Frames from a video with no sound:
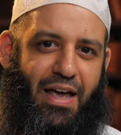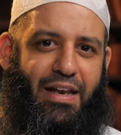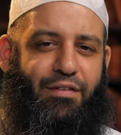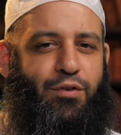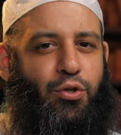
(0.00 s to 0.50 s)

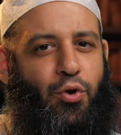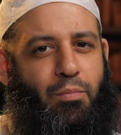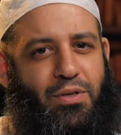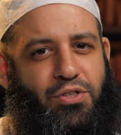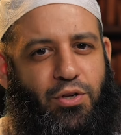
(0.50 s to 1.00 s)
And if you
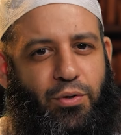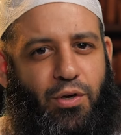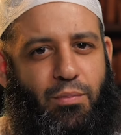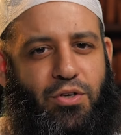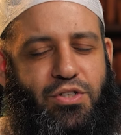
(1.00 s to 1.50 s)
don't bestow
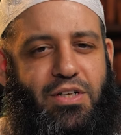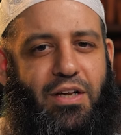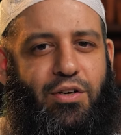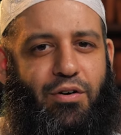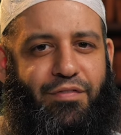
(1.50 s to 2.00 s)
your mercy
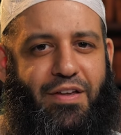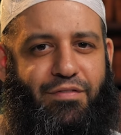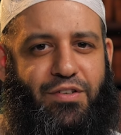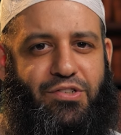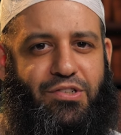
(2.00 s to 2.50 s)
and your
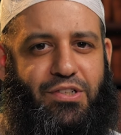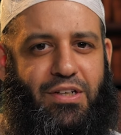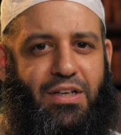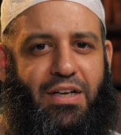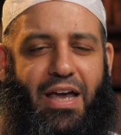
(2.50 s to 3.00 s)
favors,
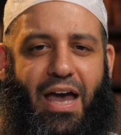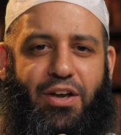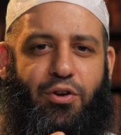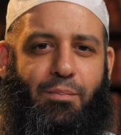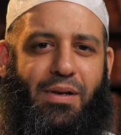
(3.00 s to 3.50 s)

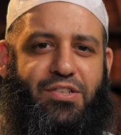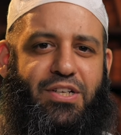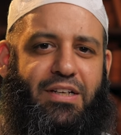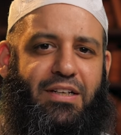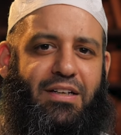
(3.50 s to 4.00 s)
and your
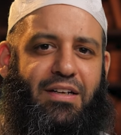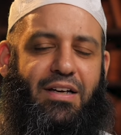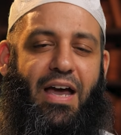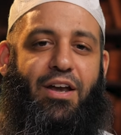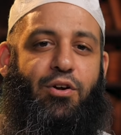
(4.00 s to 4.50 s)
blessing
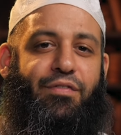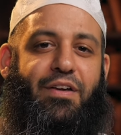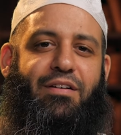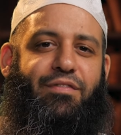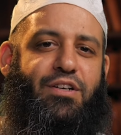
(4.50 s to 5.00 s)
and your
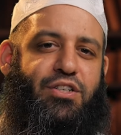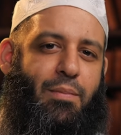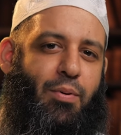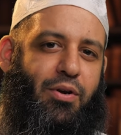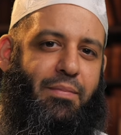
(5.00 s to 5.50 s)
forgiveness
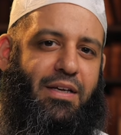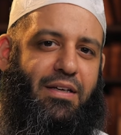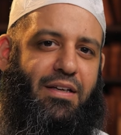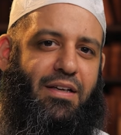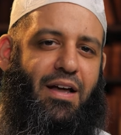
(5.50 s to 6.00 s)
upon me,
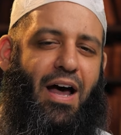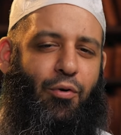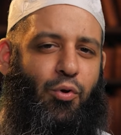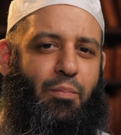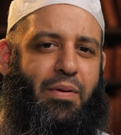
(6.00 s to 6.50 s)
I
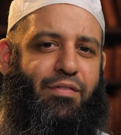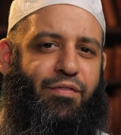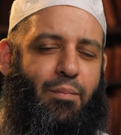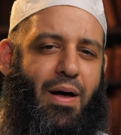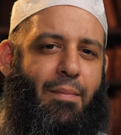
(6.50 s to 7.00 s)
will be from